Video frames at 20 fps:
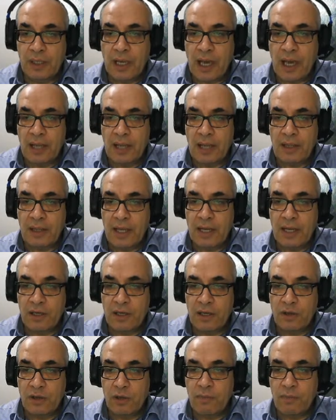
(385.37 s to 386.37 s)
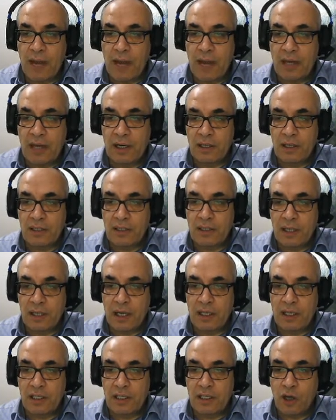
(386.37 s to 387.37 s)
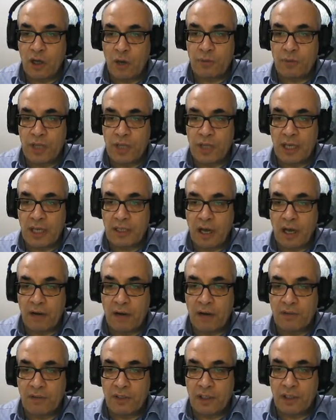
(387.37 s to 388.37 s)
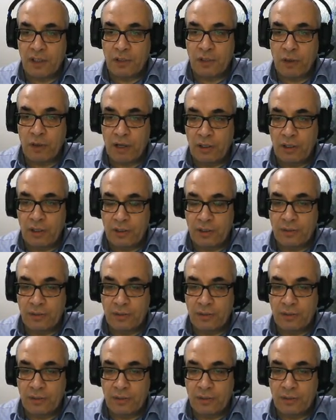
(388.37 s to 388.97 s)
and then good manners is the object after to learn.